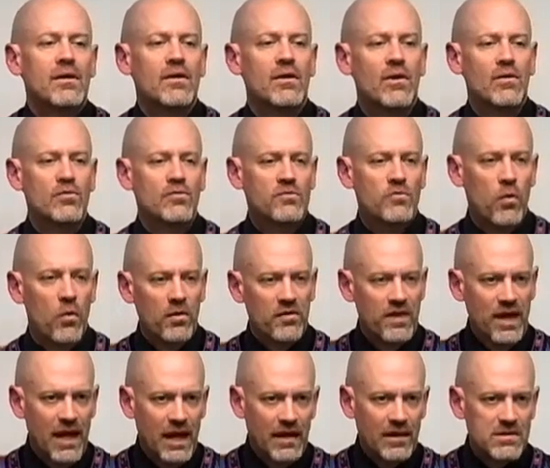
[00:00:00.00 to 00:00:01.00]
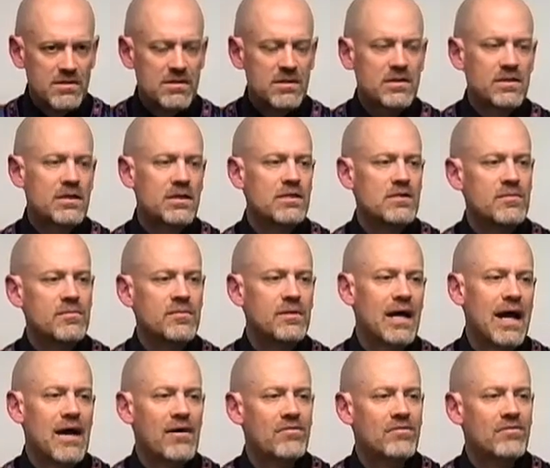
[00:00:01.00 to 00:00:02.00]
those four things that need to
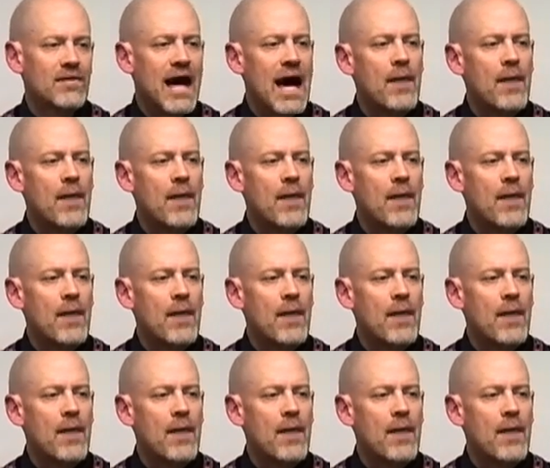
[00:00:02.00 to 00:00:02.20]
have